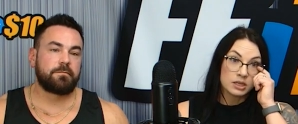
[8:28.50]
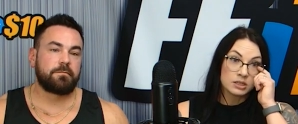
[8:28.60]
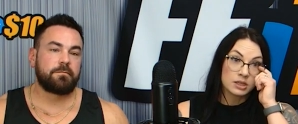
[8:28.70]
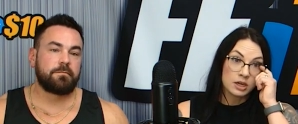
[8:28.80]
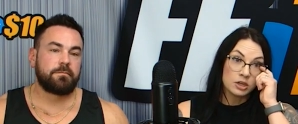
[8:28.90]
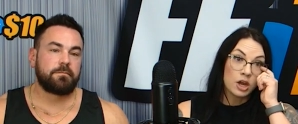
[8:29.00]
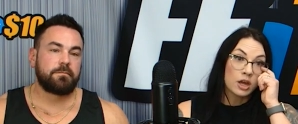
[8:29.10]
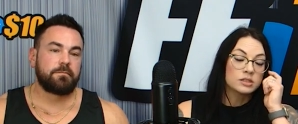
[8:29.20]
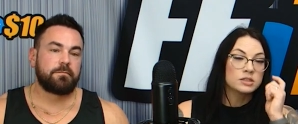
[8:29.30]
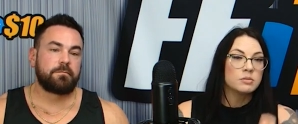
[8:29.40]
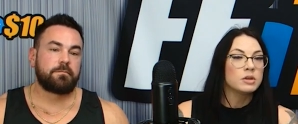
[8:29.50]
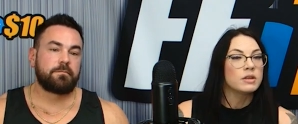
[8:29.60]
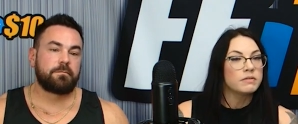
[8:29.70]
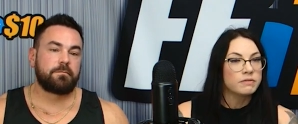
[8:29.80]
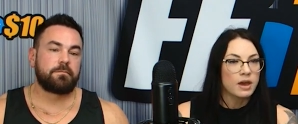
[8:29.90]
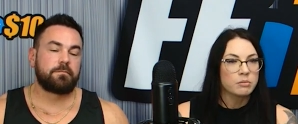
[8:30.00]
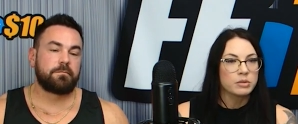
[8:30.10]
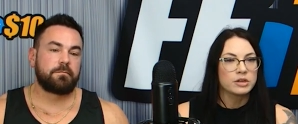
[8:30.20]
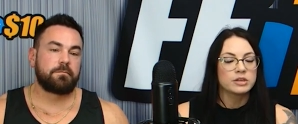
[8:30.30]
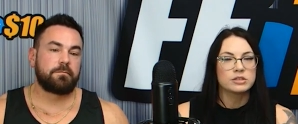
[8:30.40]
Speaker 1: is their non stimulant
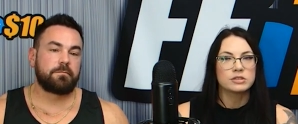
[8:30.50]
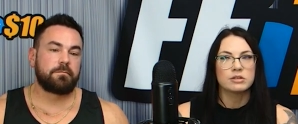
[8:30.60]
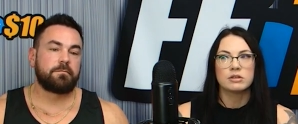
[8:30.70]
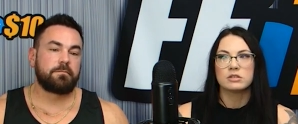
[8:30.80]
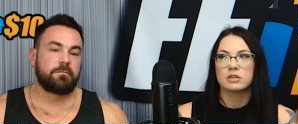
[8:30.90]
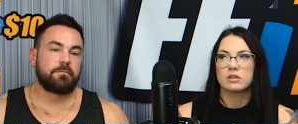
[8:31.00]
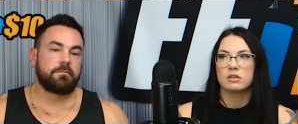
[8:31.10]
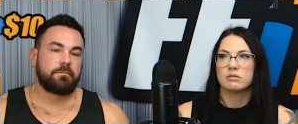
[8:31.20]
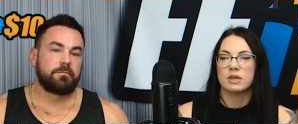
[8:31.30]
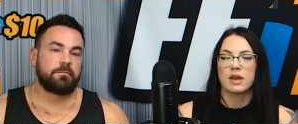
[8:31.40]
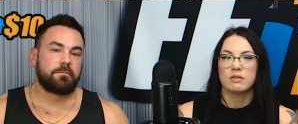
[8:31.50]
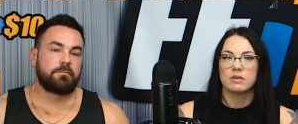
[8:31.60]
fat burner. So those are the three I